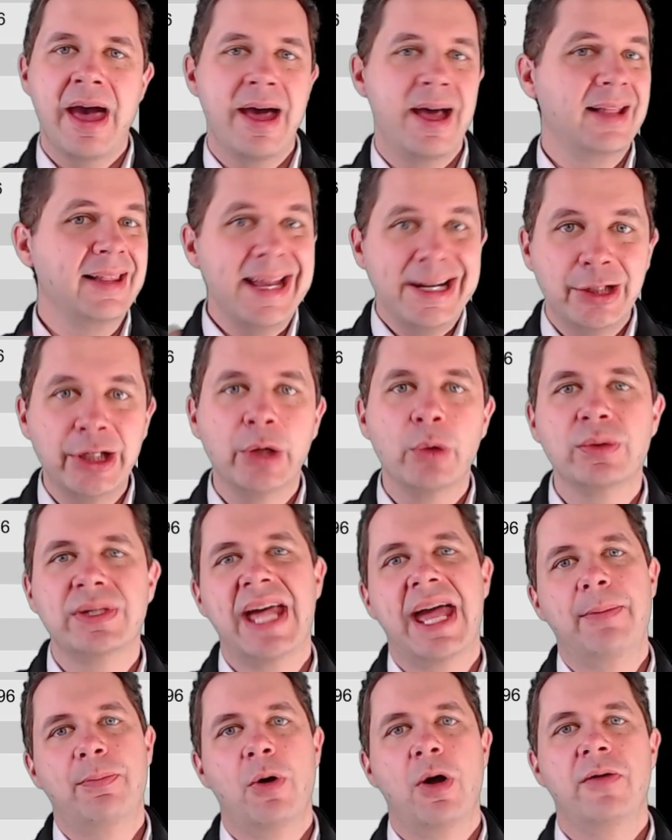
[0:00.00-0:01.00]
electrical
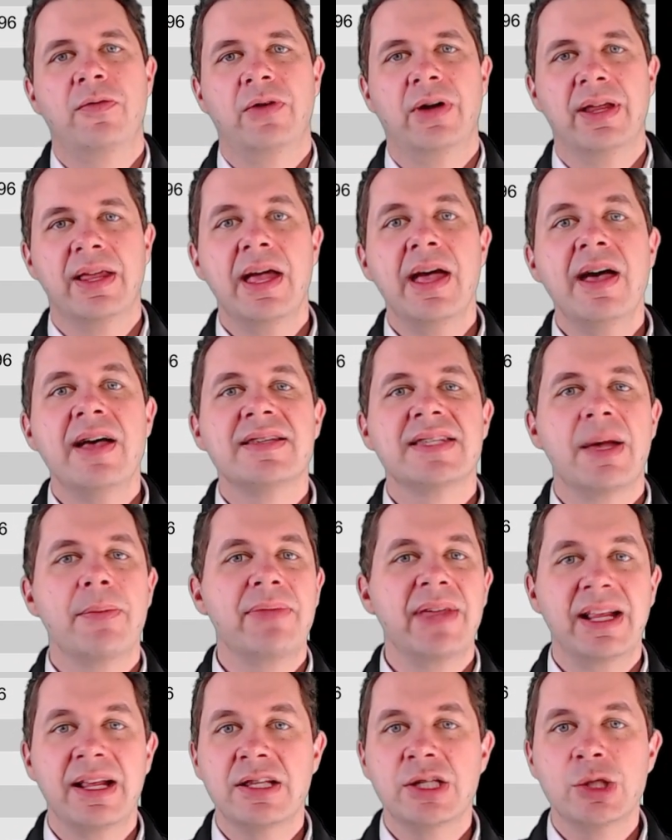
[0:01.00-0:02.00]
tape over it,
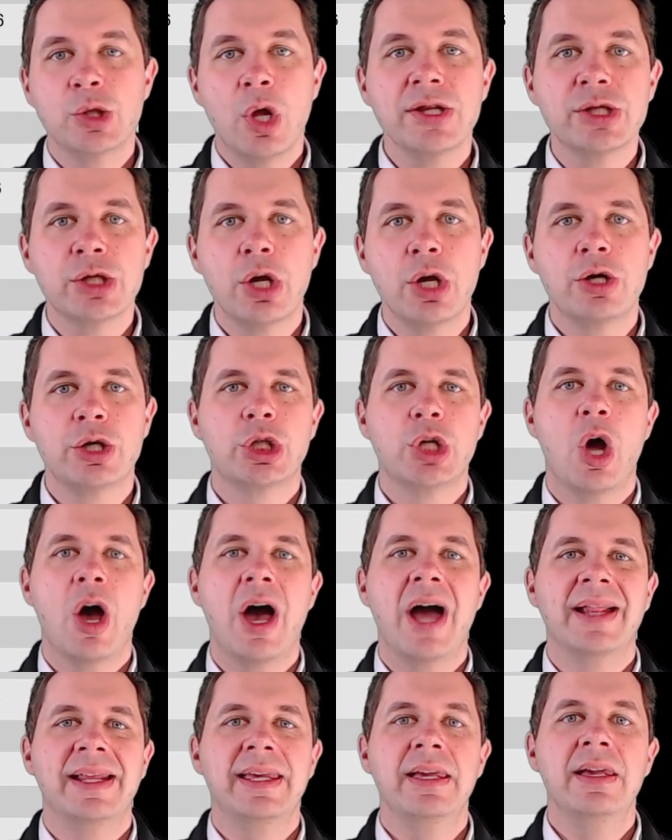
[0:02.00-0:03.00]
something that's not so
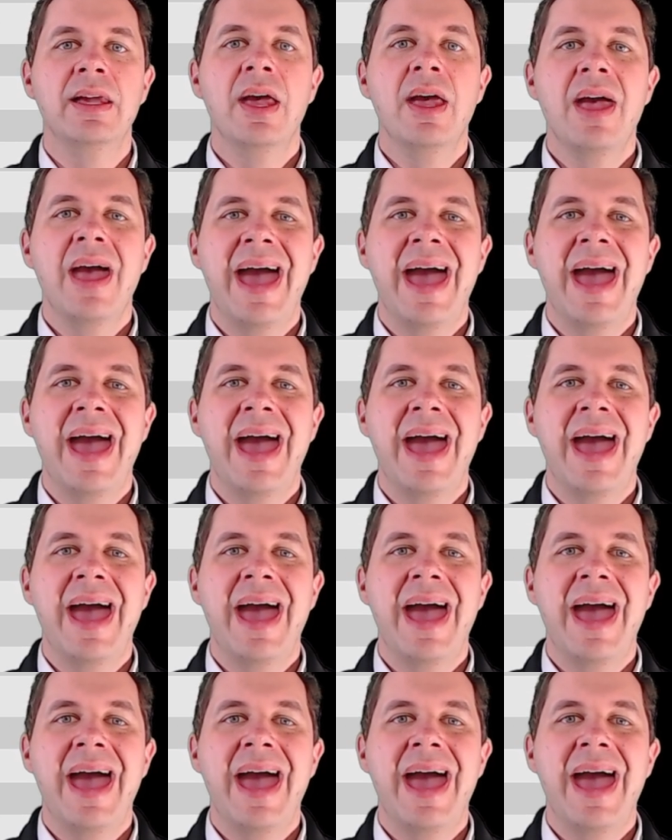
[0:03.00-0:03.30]
shiny,